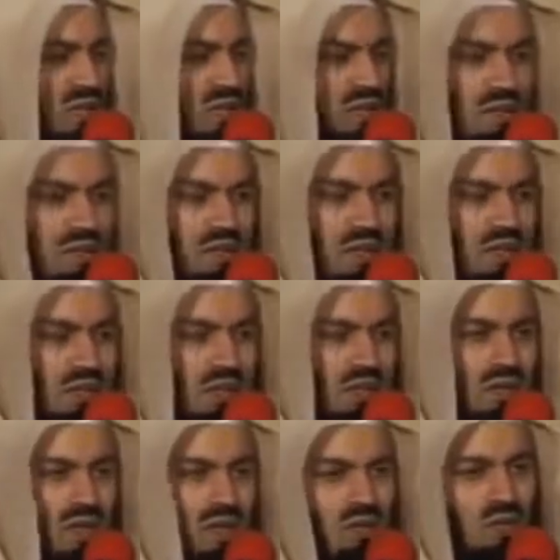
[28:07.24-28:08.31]
would
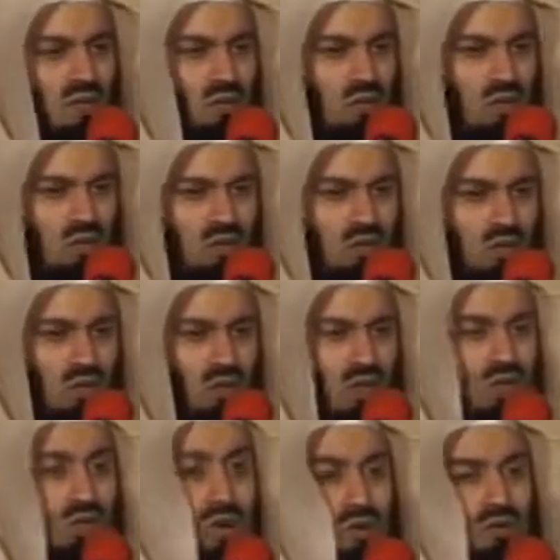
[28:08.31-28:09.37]
run towards or
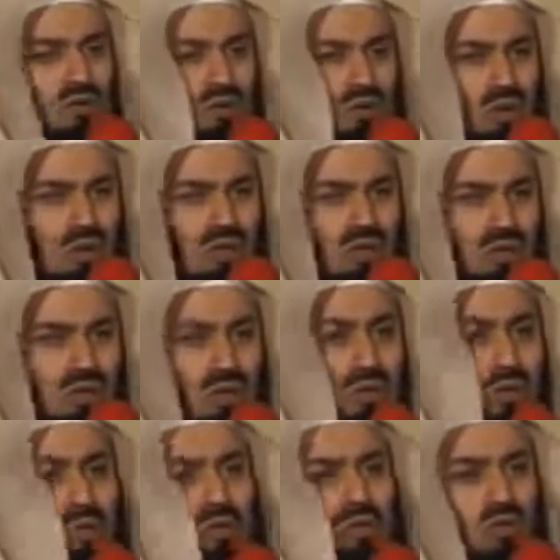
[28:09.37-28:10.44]
would go towards, would
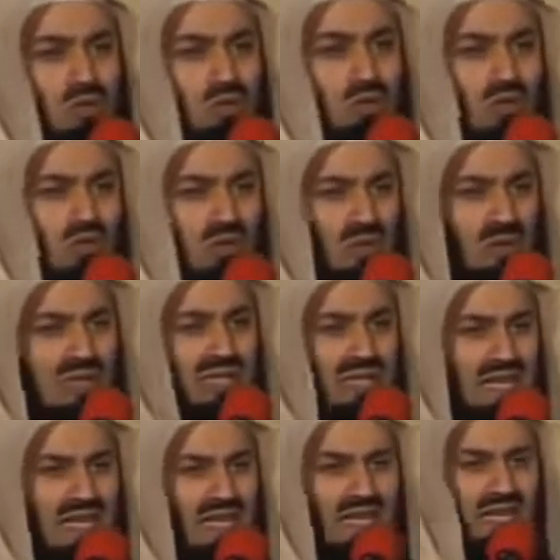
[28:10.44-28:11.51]
crawl towards on one
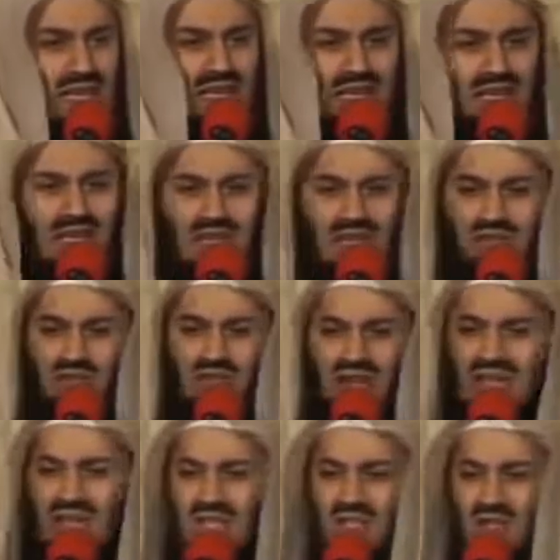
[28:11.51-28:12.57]
side, and the
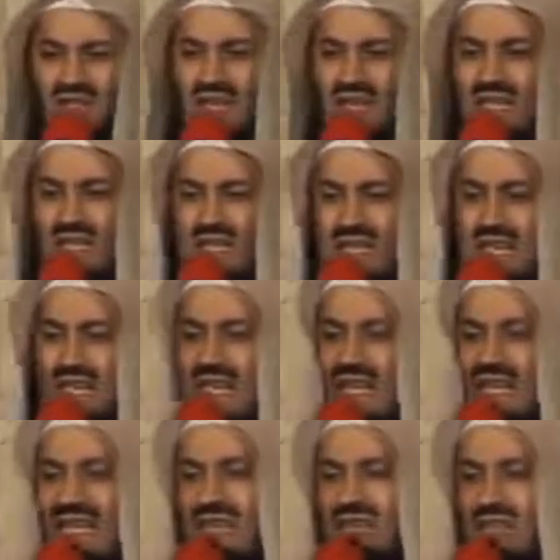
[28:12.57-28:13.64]
fire is on the other side,
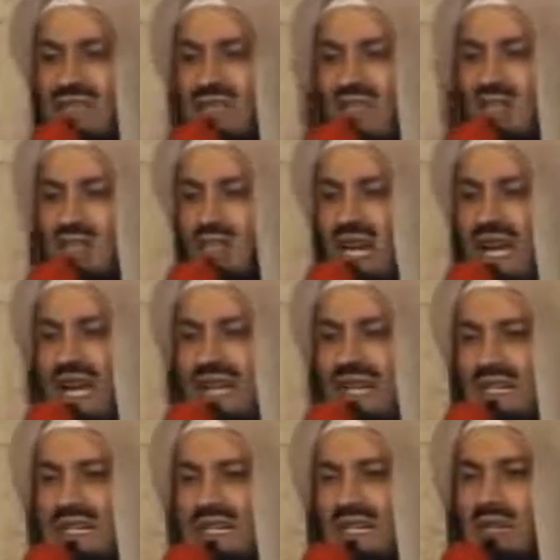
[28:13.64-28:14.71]
if this
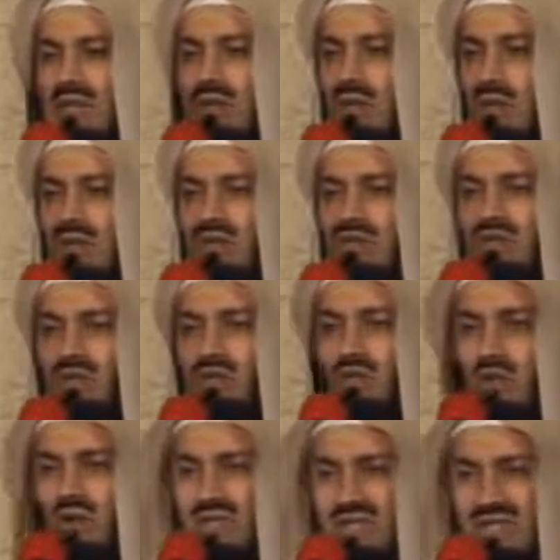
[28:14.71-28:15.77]
child goes
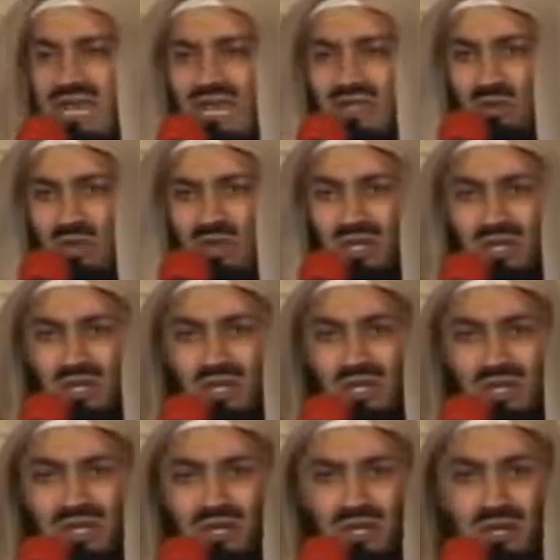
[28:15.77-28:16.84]
towards that which the
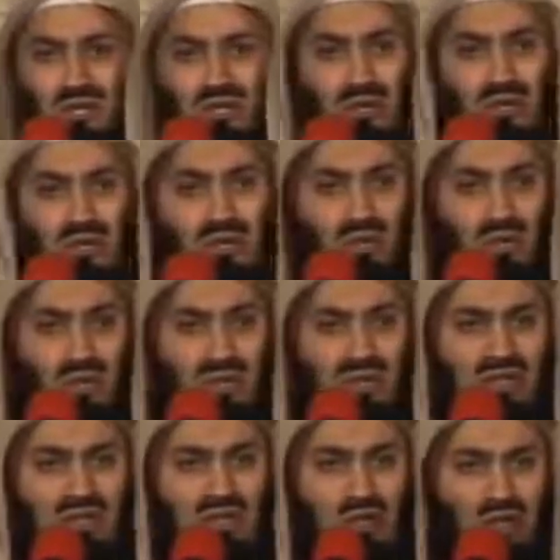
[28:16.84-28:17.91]
children go
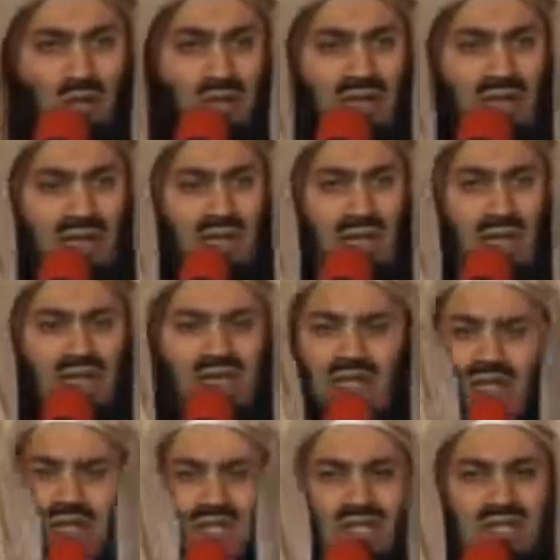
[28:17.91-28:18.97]
towards normally,
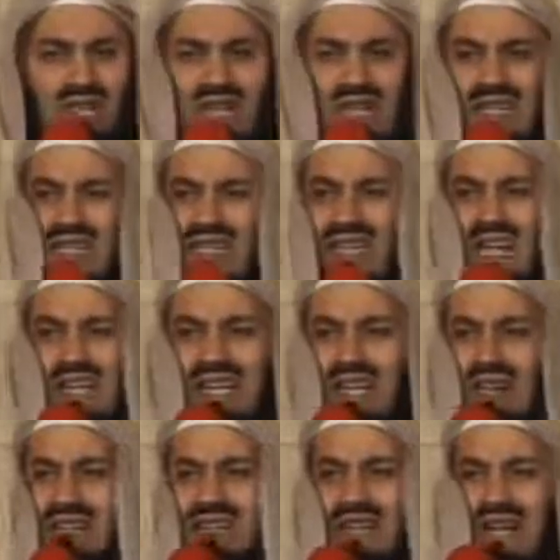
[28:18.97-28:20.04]
then this child is
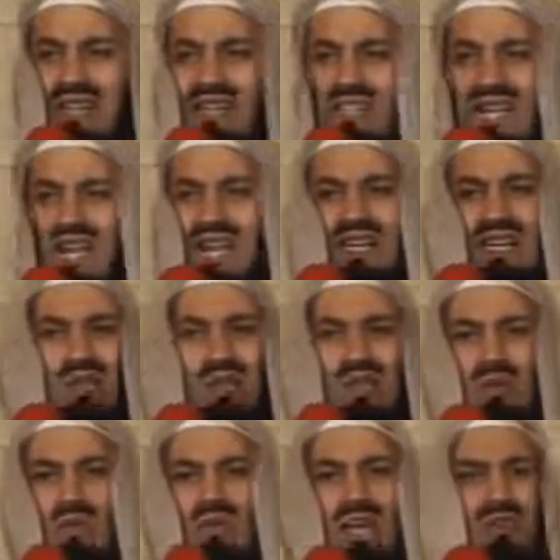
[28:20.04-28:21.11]
like every other child and
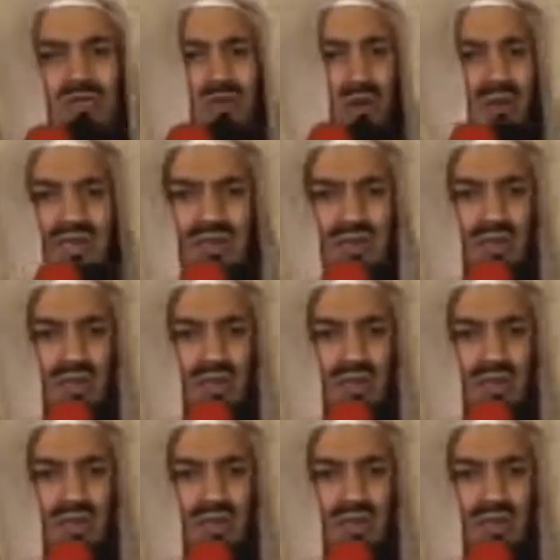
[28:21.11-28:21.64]
we will have to